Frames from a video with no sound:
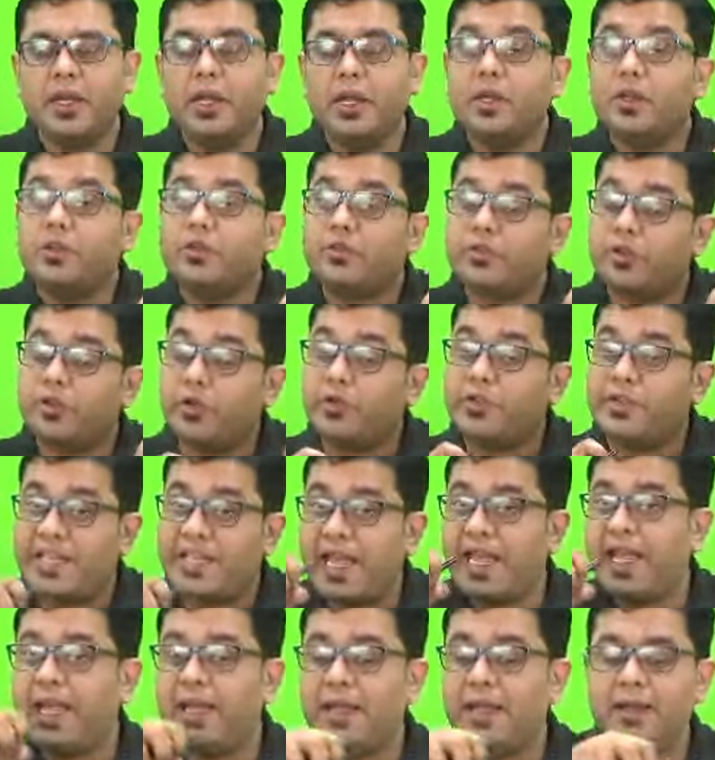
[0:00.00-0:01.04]
So
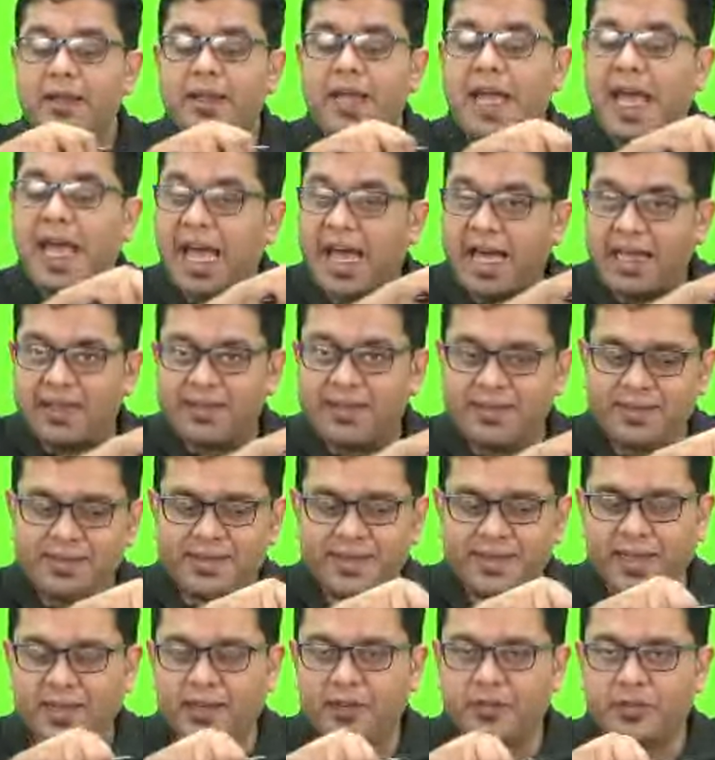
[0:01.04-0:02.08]
there, as the
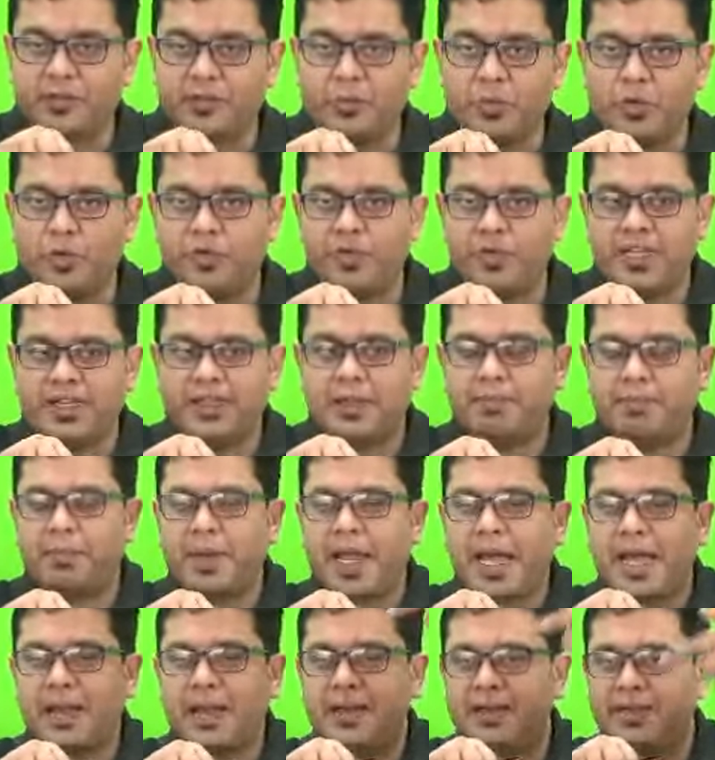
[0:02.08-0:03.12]
sun is moving, the
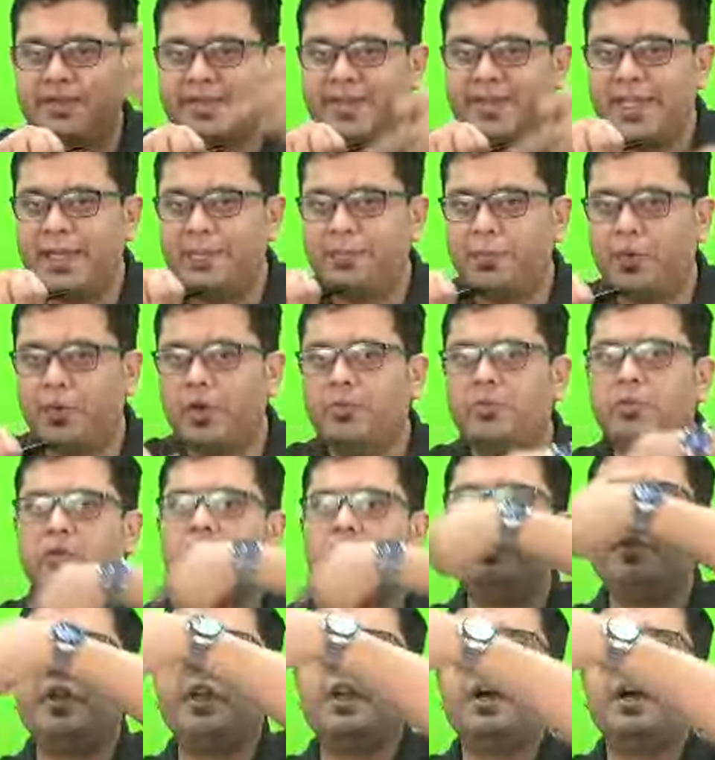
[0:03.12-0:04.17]
planets keep on
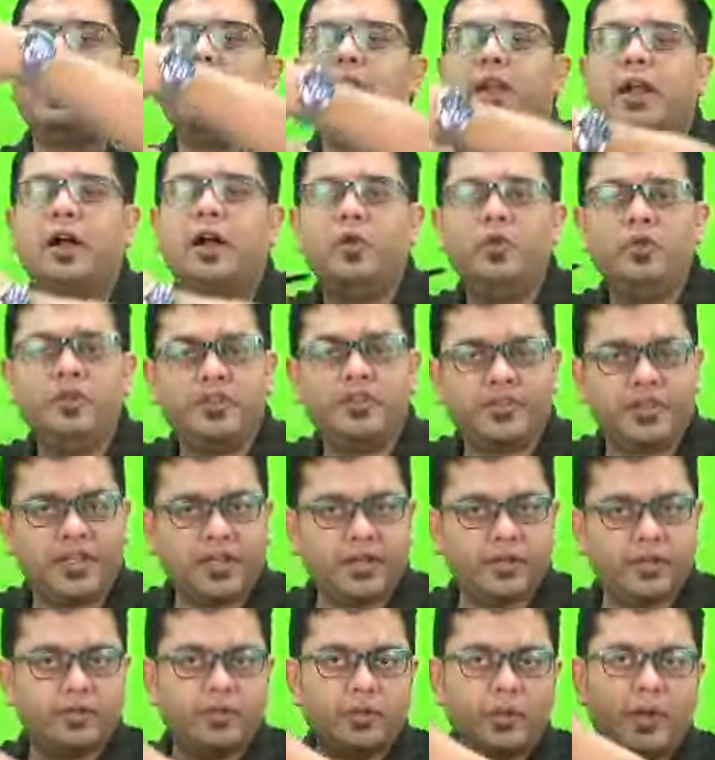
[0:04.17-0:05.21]
moving around the sun
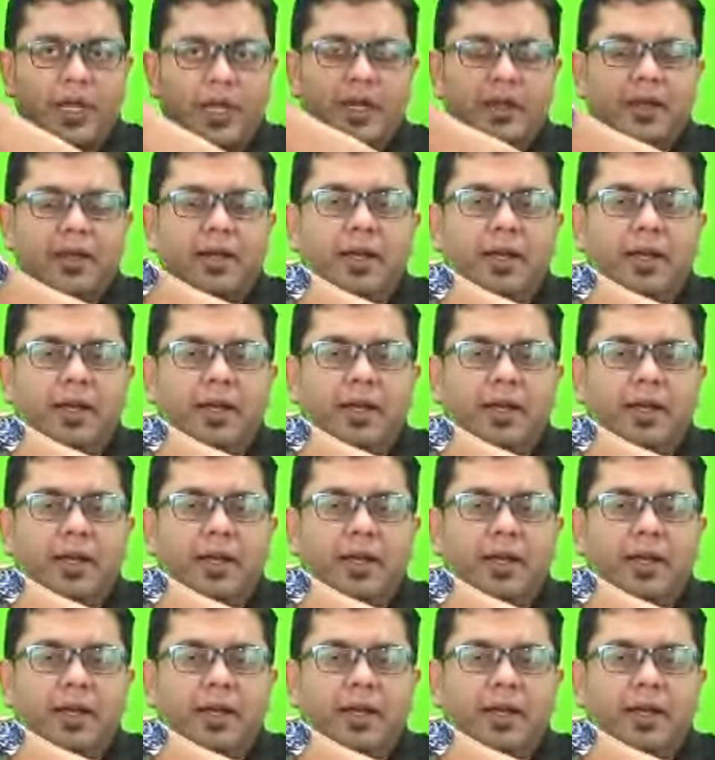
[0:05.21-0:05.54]
as well.